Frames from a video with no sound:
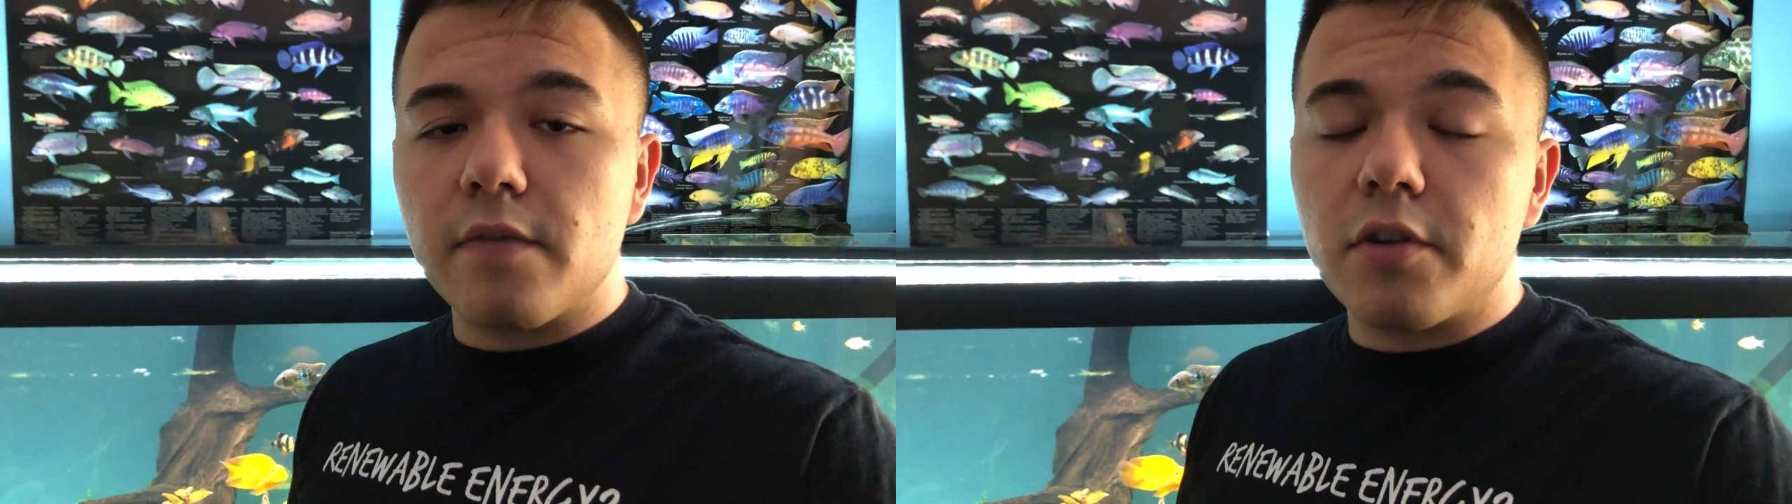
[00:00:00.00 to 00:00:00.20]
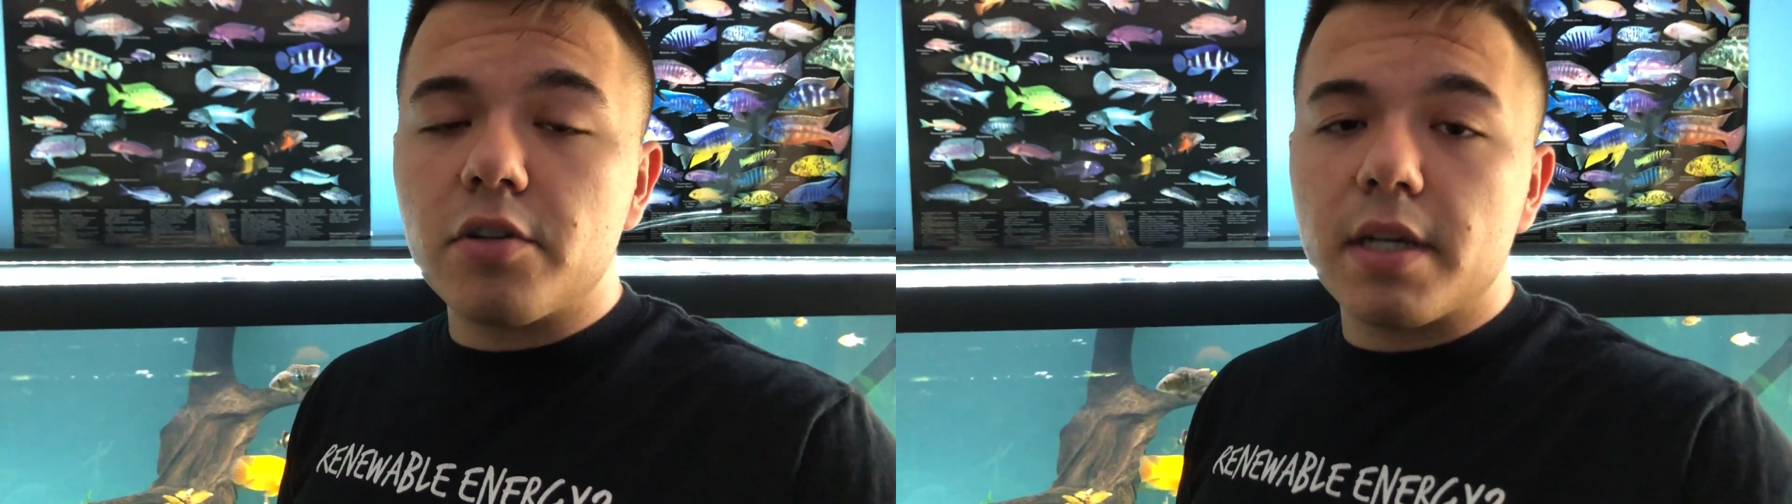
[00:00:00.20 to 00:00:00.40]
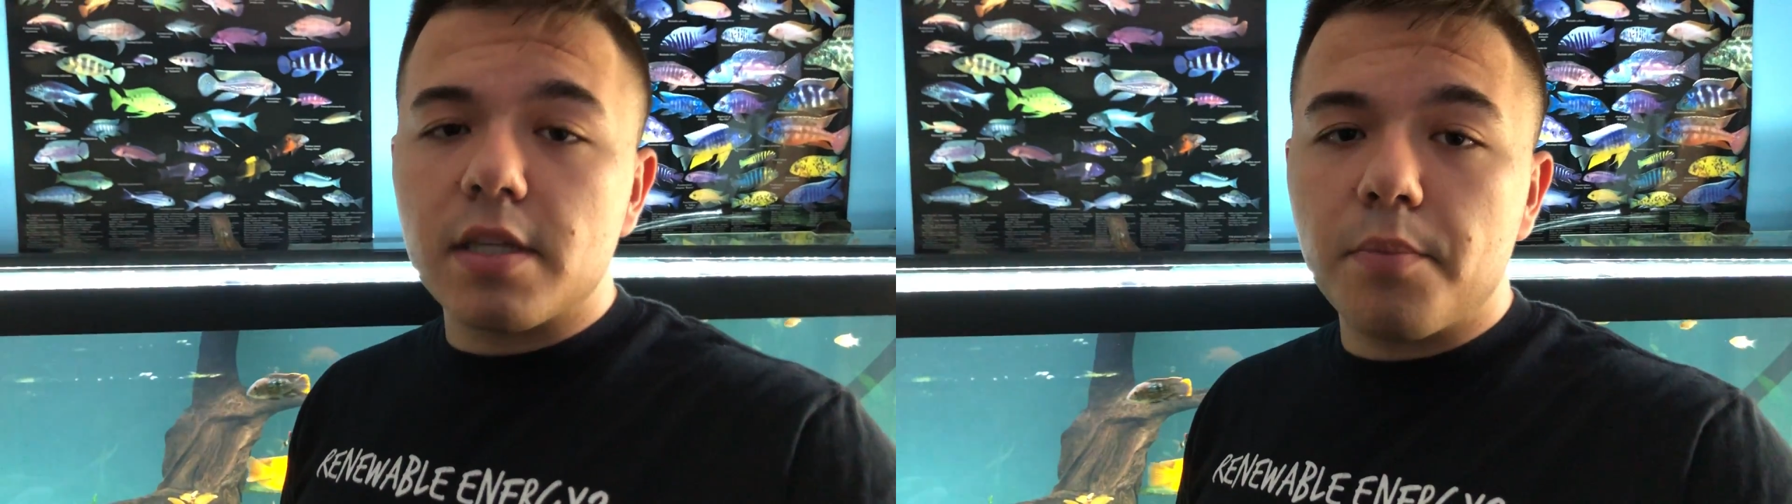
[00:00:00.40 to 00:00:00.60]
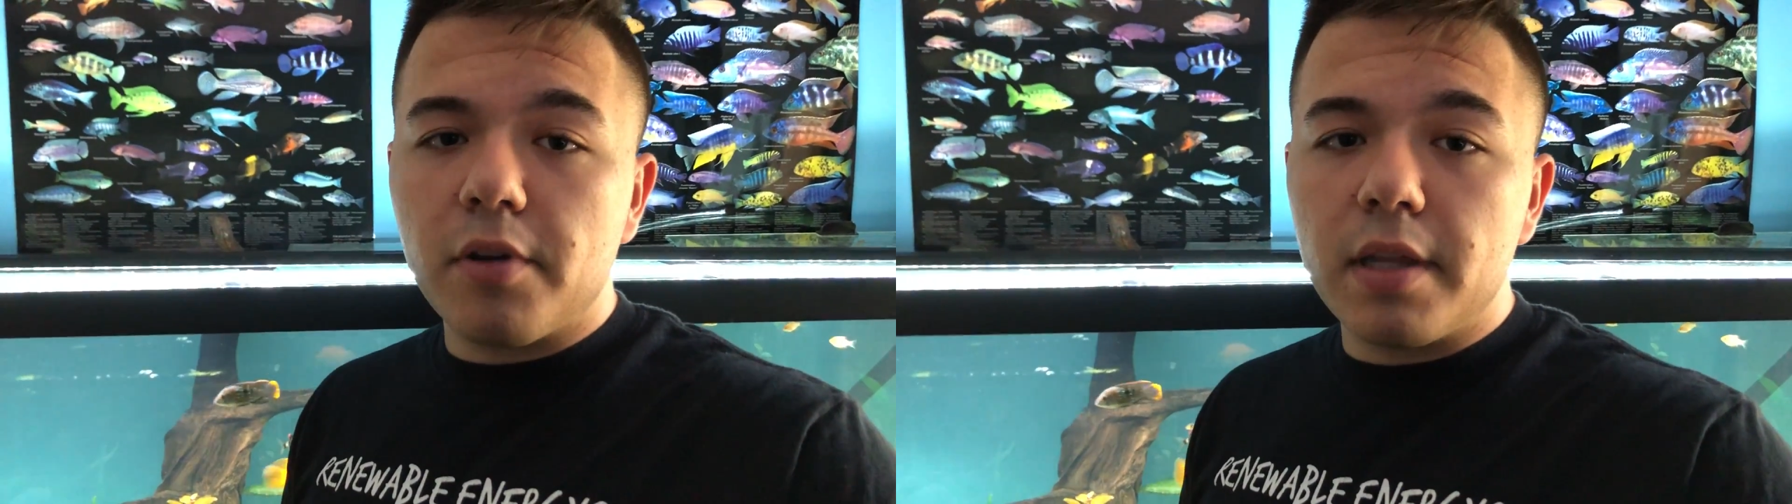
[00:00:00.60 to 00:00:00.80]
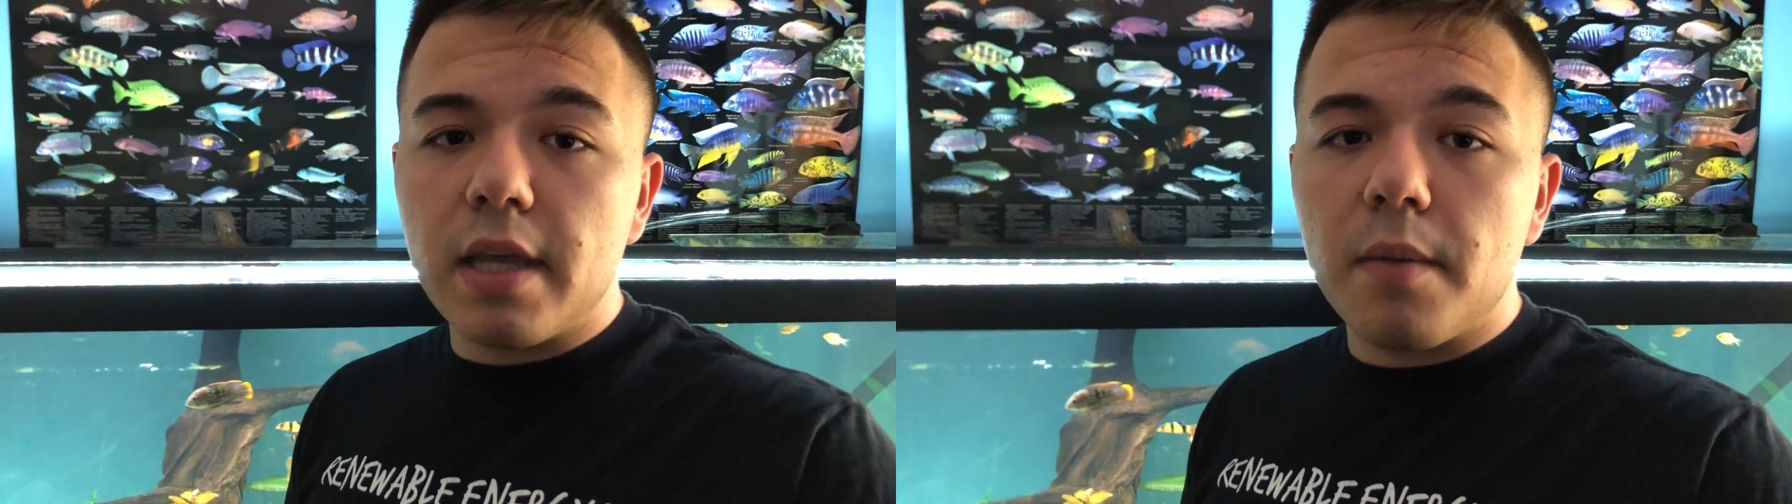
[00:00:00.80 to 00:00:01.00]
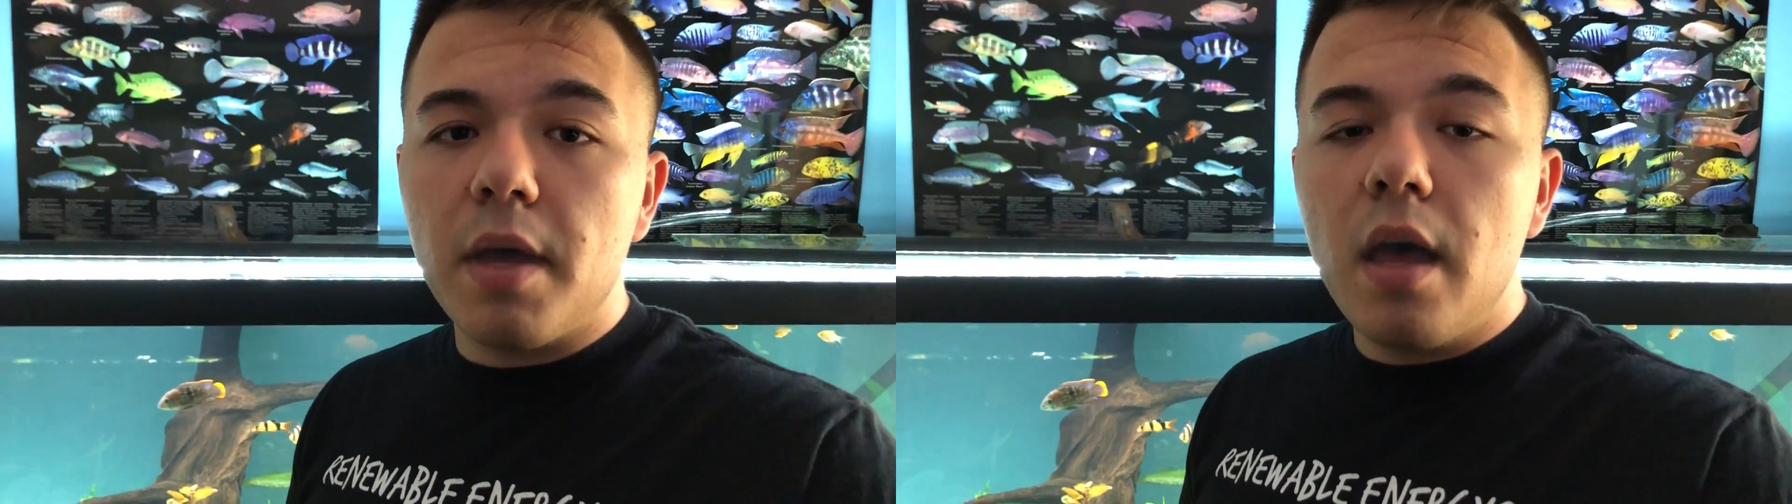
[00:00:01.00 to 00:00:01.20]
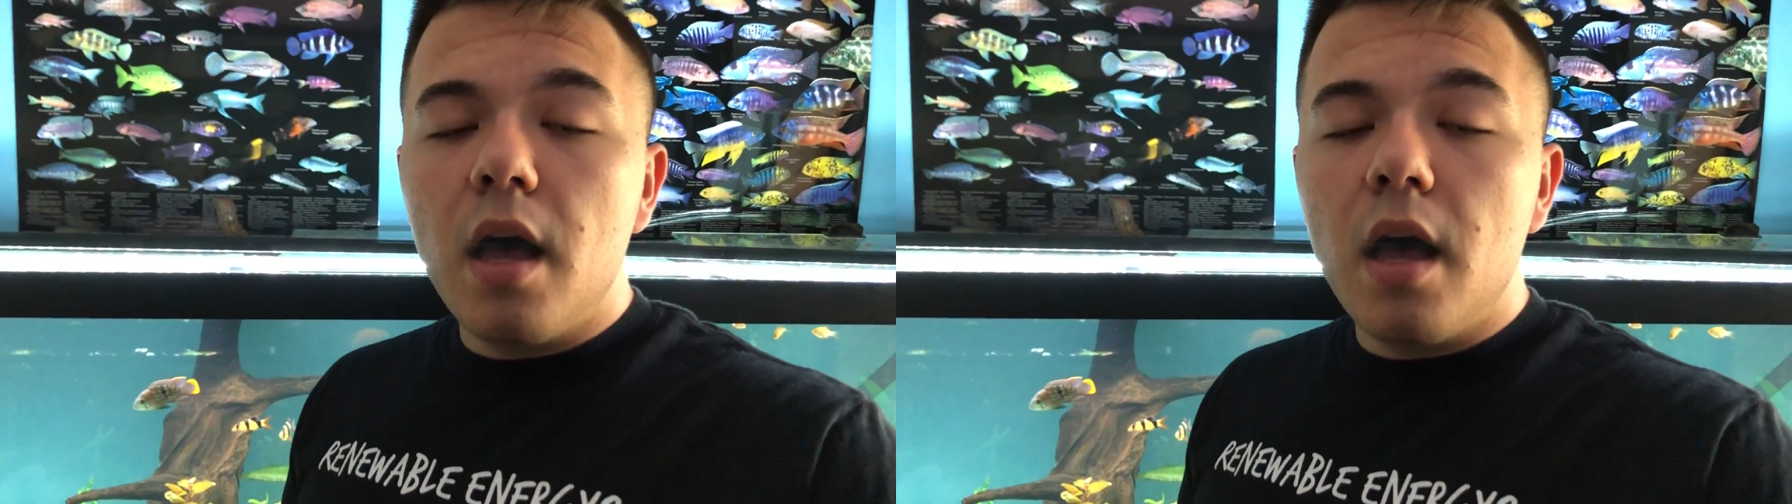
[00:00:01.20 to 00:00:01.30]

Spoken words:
If you're trying to breed them,